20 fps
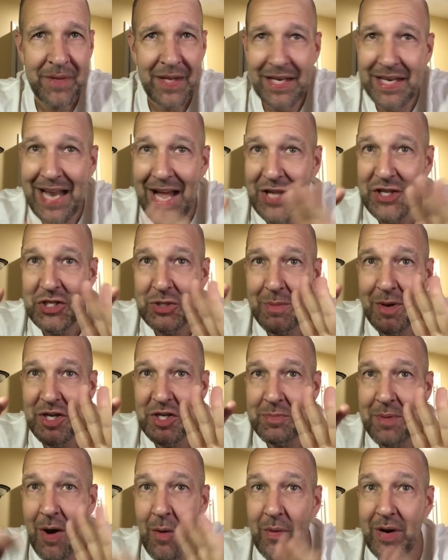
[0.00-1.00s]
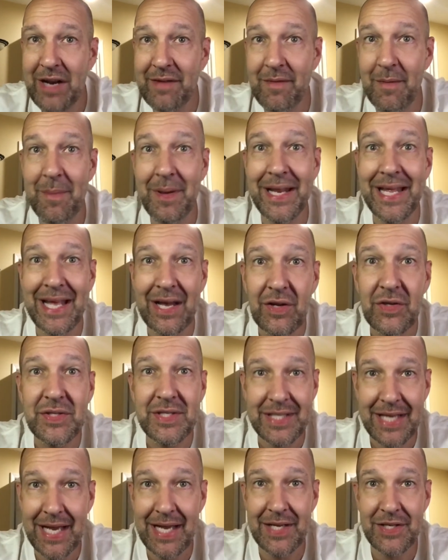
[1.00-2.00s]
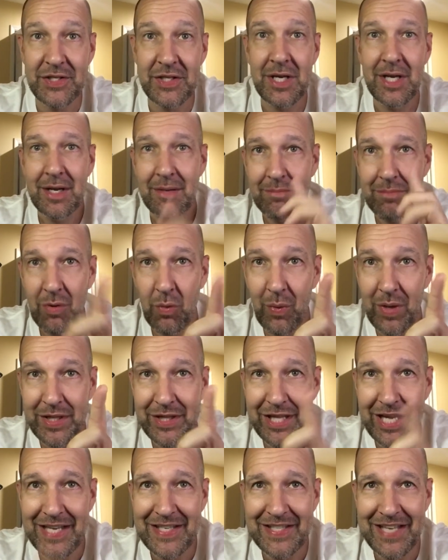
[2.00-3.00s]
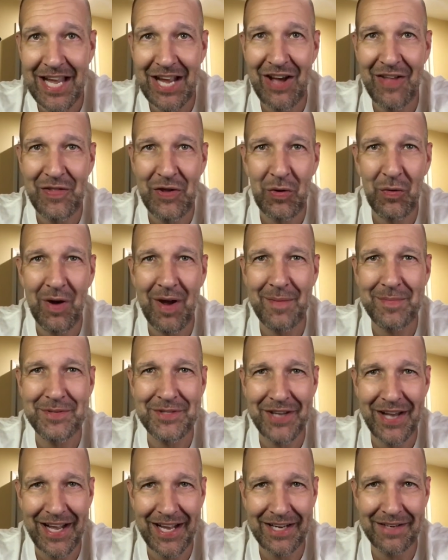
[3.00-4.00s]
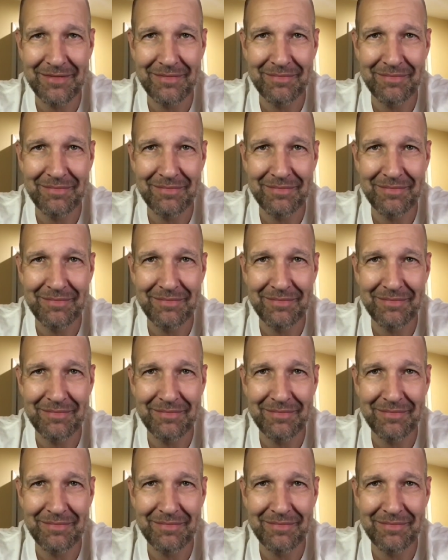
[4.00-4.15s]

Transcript: Not so much about what everybody else says, but what they say on their website.